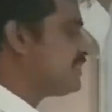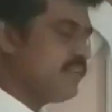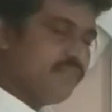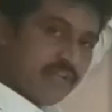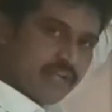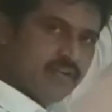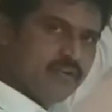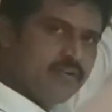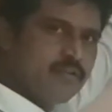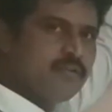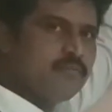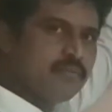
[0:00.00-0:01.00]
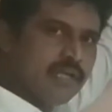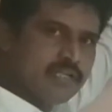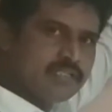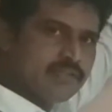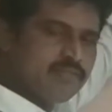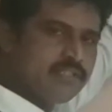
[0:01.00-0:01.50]
7. Minus
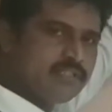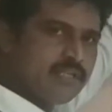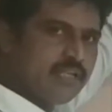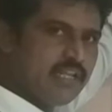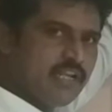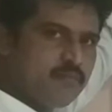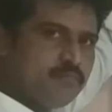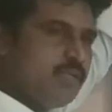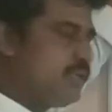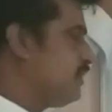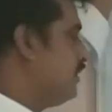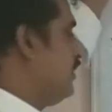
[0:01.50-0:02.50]
7 is a real number.